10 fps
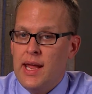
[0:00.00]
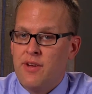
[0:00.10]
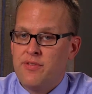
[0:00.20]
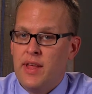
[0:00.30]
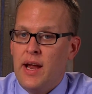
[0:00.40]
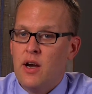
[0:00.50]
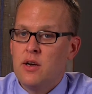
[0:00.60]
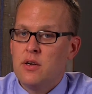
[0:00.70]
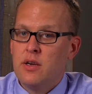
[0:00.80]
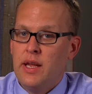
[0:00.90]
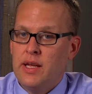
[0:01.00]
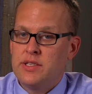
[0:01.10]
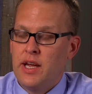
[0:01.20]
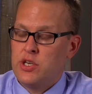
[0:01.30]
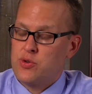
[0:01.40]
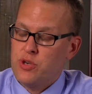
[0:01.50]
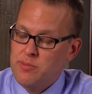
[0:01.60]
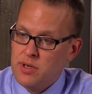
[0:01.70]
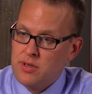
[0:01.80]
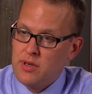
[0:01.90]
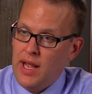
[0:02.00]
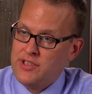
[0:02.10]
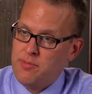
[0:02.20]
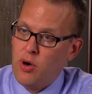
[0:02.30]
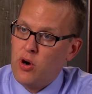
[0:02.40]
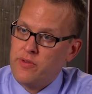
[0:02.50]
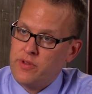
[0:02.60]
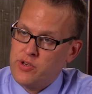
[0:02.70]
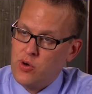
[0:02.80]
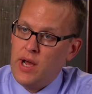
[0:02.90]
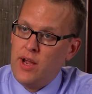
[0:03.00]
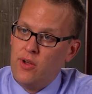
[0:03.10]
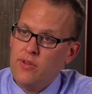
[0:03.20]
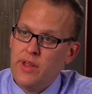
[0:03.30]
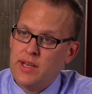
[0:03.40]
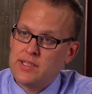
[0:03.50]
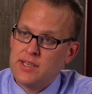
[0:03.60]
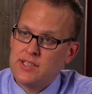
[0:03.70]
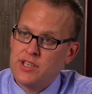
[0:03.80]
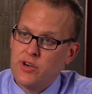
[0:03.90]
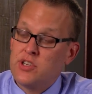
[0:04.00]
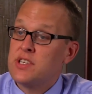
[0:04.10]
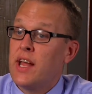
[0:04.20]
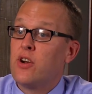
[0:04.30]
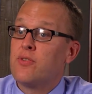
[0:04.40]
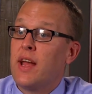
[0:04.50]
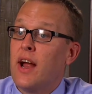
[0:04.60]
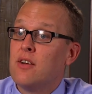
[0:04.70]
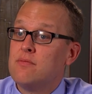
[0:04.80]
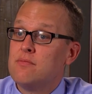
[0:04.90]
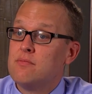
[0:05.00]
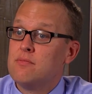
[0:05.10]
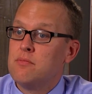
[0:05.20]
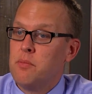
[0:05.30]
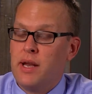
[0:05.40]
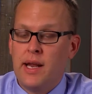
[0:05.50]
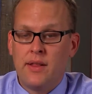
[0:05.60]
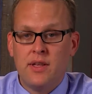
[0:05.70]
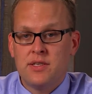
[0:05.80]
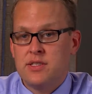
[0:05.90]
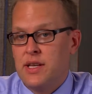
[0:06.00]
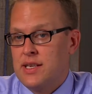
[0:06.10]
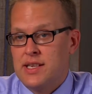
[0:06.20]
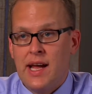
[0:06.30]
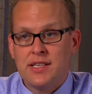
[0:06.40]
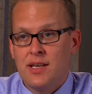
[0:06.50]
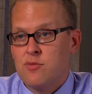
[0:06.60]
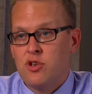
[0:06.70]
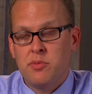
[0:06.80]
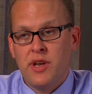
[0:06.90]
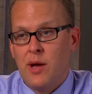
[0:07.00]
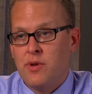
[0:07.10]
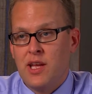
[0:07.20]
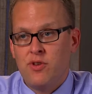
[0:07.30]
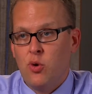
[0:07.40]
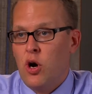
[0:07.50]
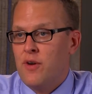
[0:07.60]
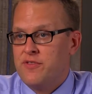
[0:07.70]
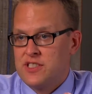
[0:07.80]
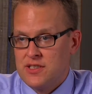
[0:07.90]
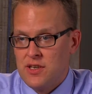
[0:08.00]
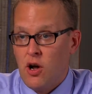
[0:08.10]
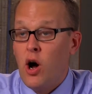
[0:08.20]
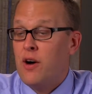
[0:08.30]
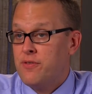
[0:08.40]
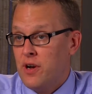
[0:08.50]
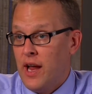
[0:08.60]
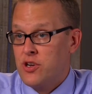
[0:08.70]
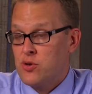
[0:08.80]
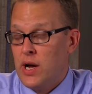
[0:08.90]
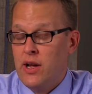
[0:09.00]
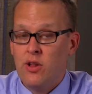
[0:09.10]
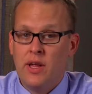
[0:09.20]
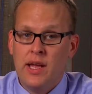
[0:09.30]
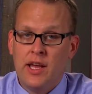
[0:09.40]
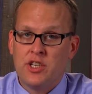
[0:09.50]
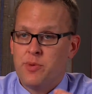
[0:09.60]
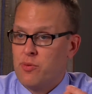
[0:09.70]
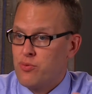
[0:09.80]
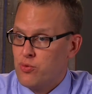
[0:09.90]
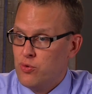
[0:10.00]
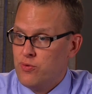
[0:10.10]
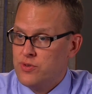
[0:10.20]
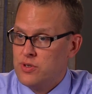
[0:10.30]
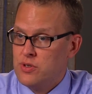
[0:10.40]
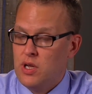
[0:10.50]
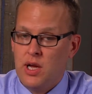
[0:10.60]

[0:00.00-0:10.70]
If there is a treatment as a part of the trial that is considered standard of care, meaning this is the exact same treatment that I would give you off a trial, it's been approved,